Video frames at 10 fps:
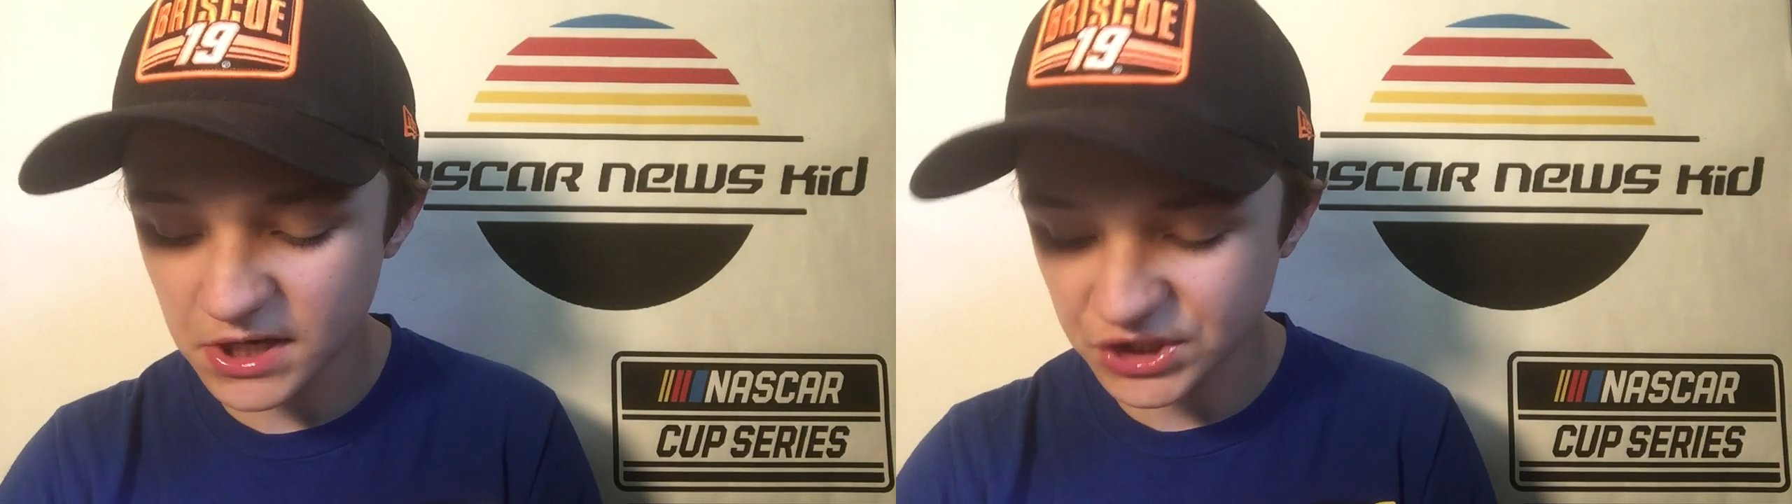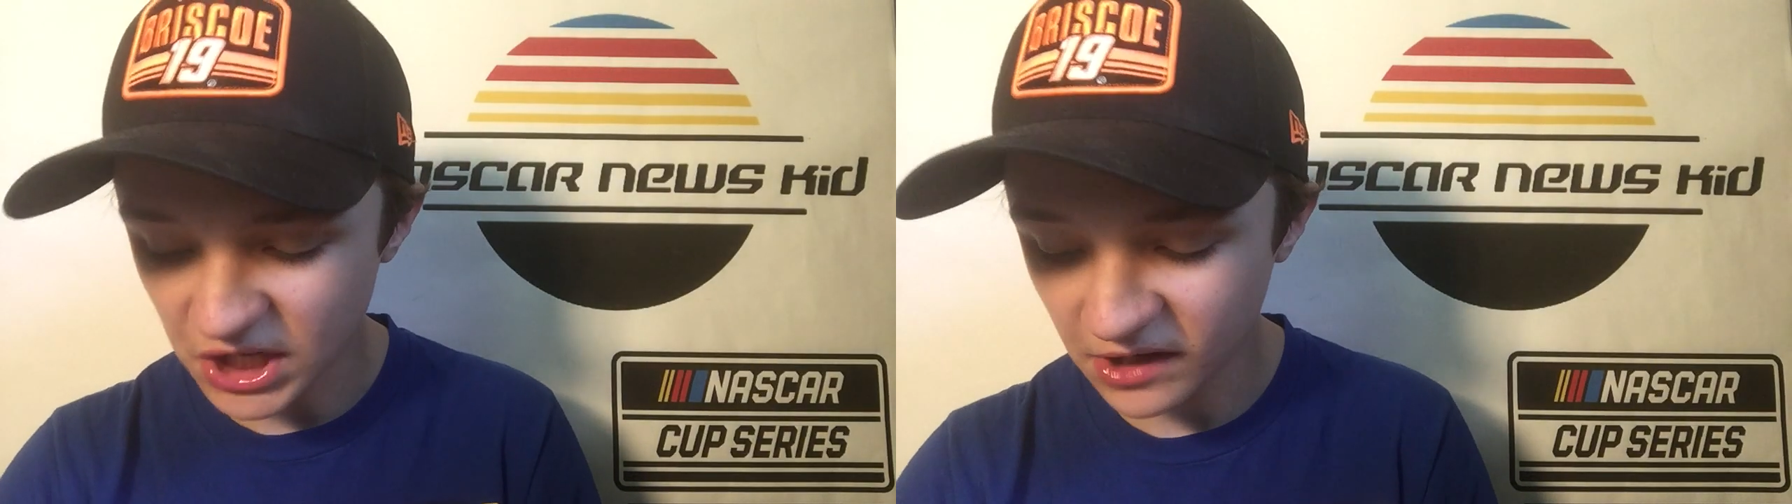
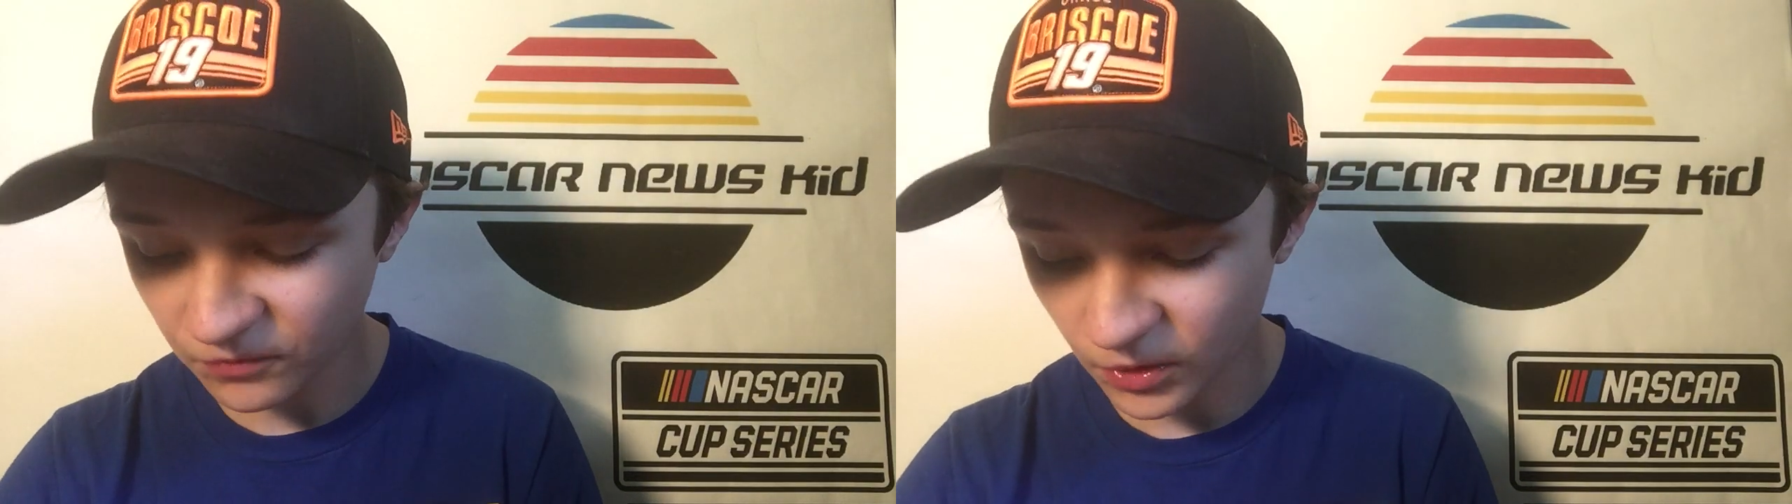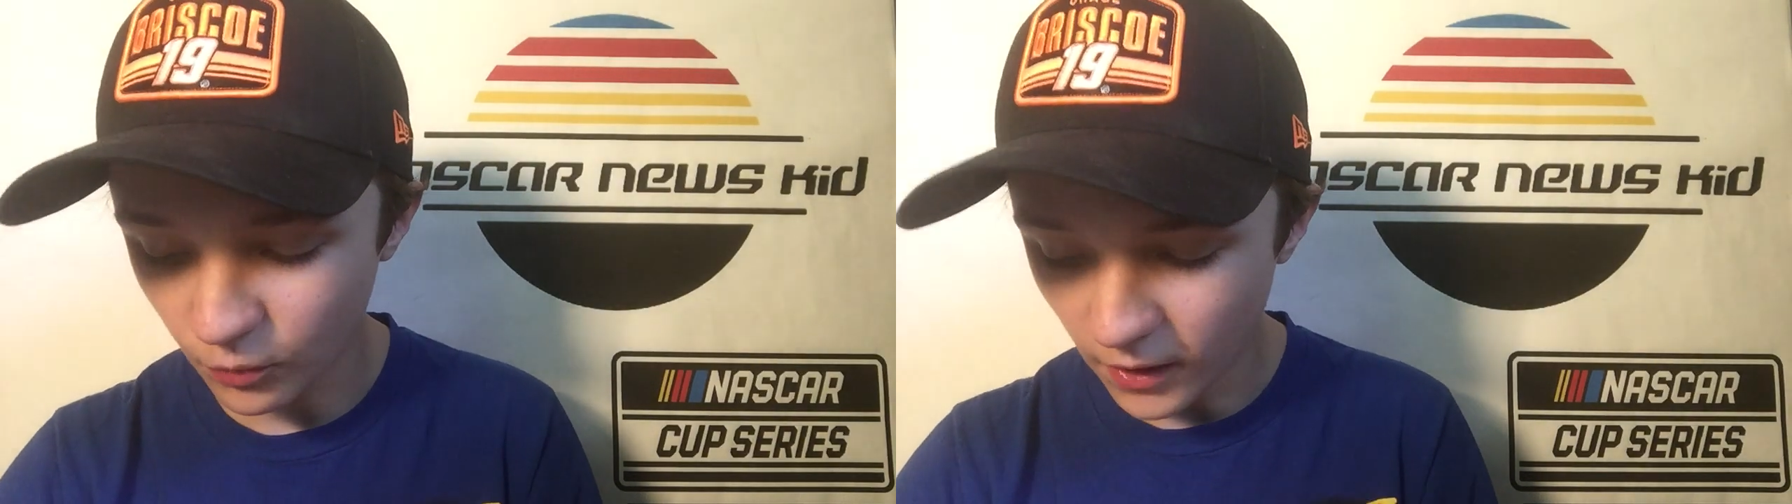each and
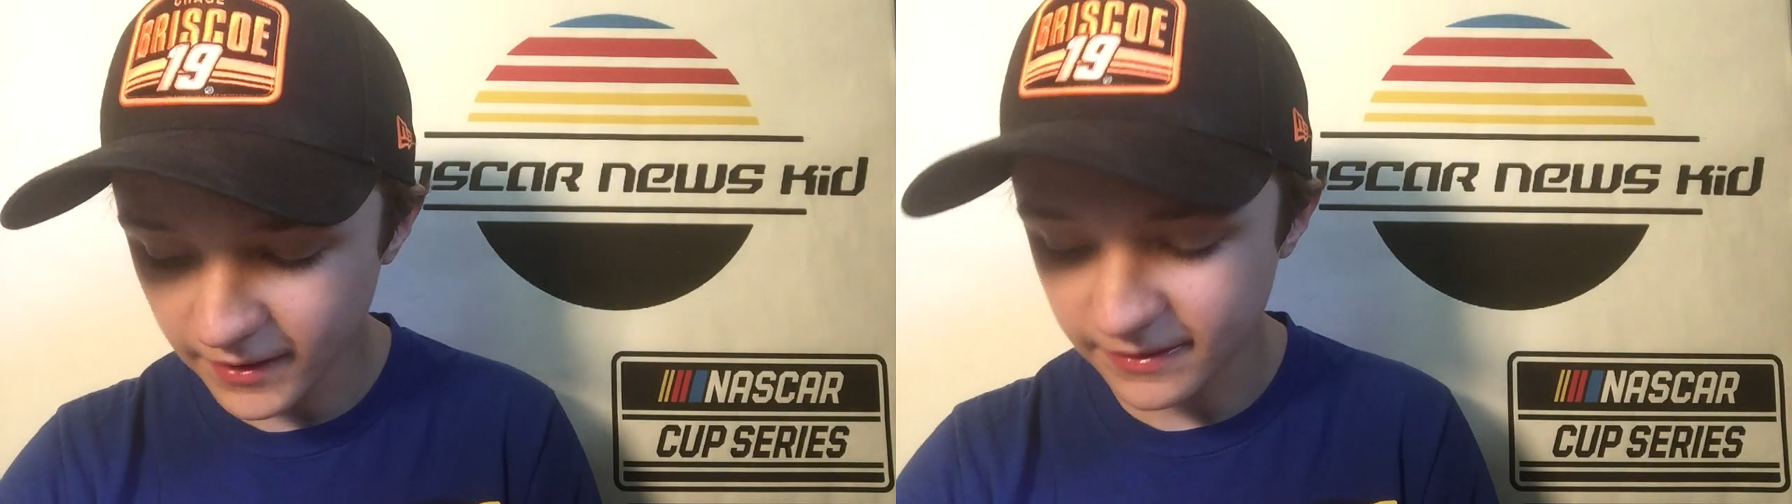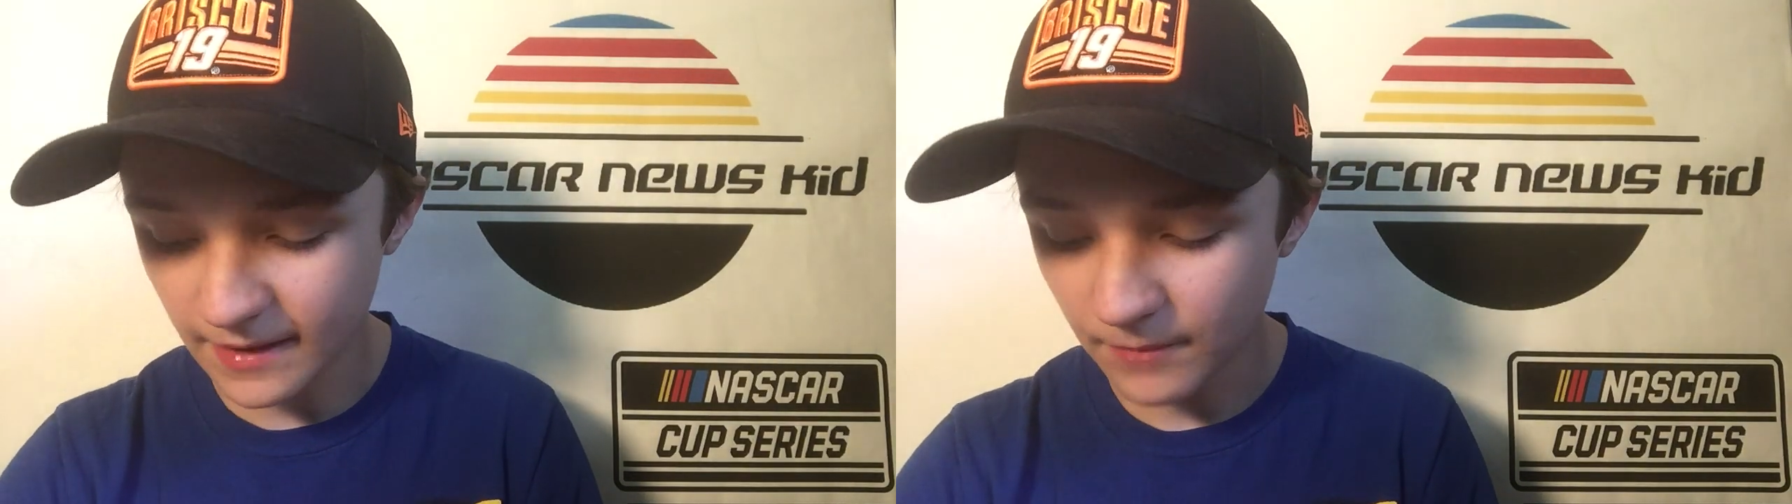every one
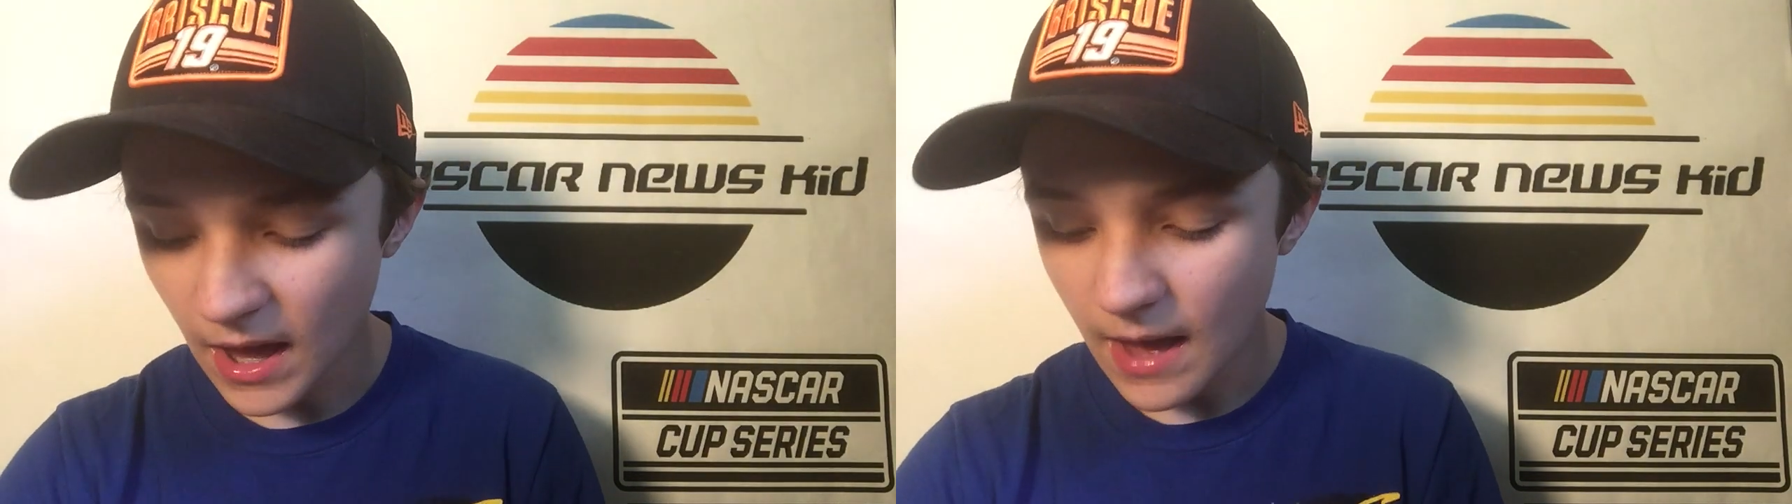of them.